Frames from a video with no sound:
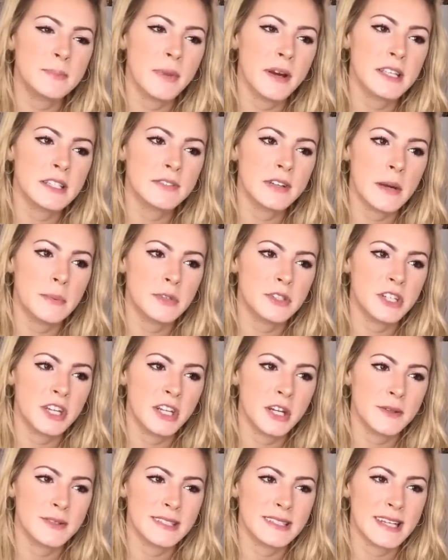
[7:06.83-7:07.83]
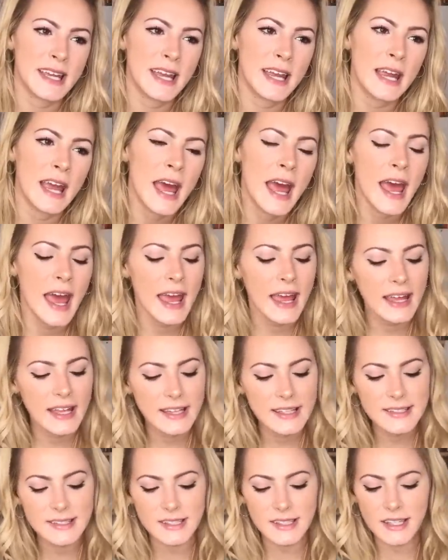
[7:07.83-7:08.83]
spice frappuccino today,
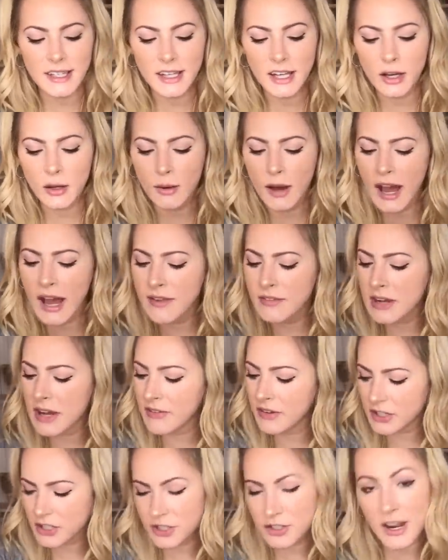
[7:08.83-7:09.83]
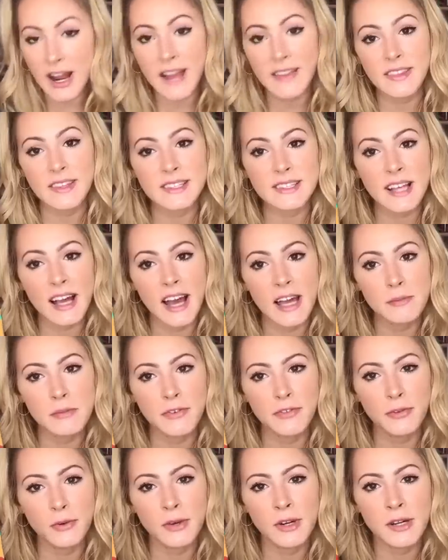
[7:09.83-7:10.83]
and you know, I've never tried this kind
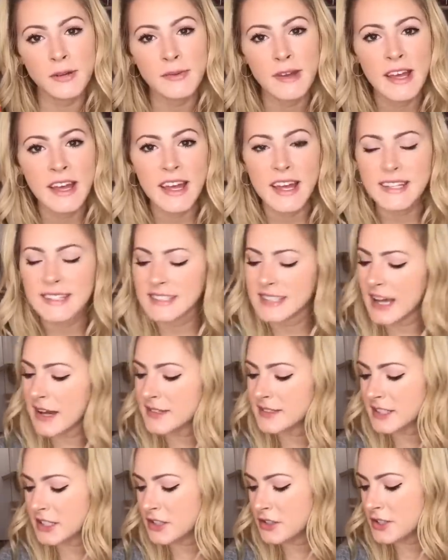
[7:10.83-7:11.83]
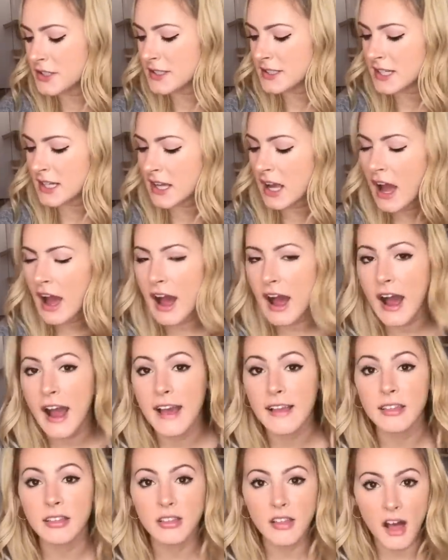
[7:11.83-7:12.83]
before. It sounds interesting.
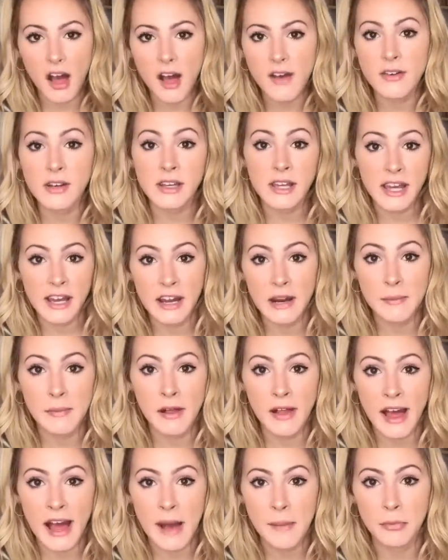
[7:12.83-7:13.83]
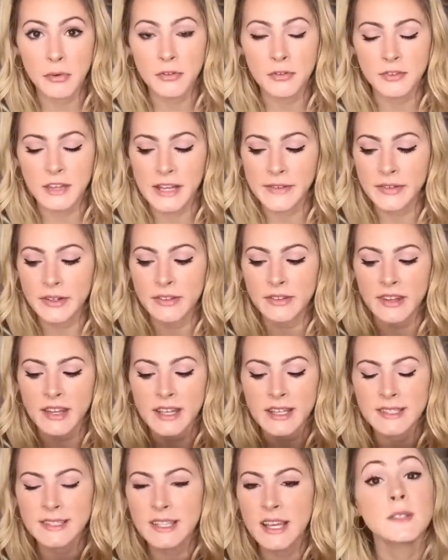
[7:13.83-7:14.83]
I love caramel apple flavored
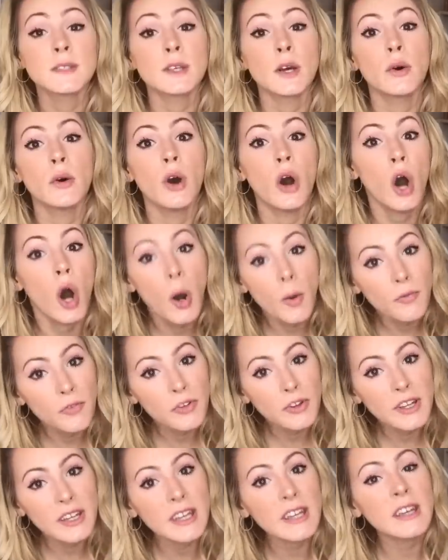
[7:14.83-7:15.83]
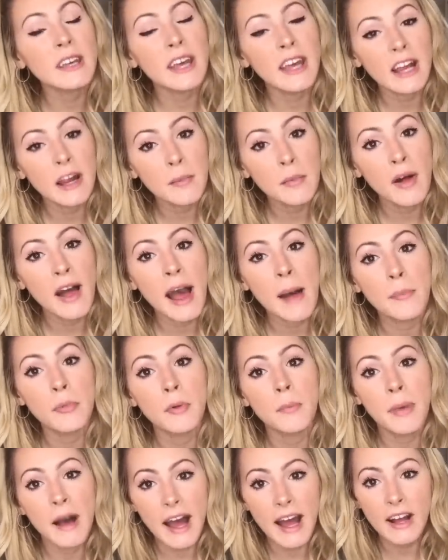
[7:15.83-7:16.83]
things, so hopefully caramel
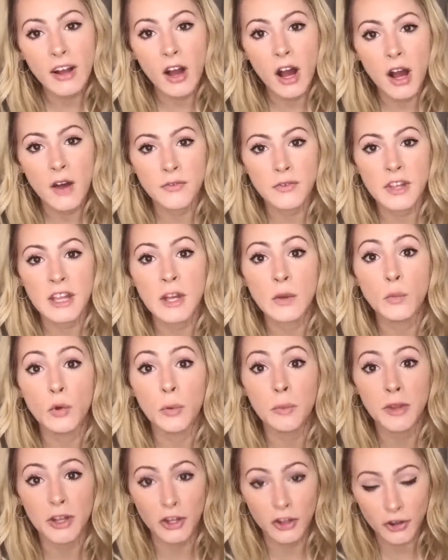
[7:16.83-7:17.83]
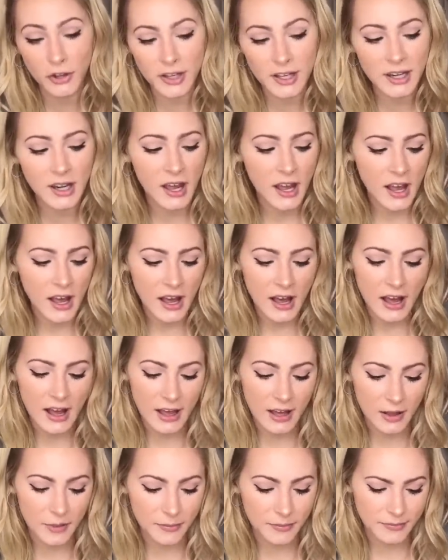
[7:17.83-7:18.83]
apple pie coffee will be good.
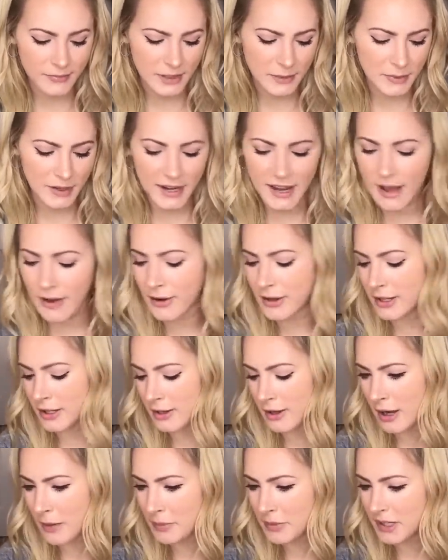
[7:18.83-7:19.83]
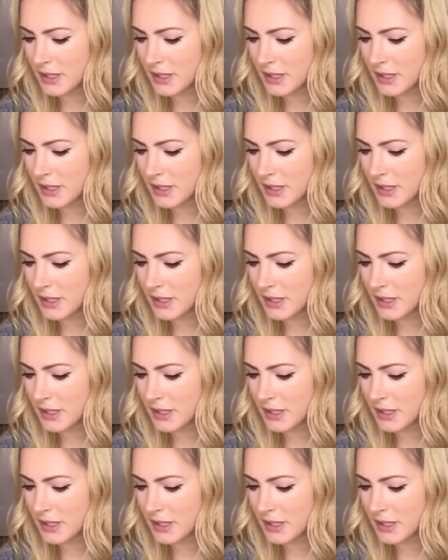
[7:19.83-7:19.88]
Um, I mean, how could it not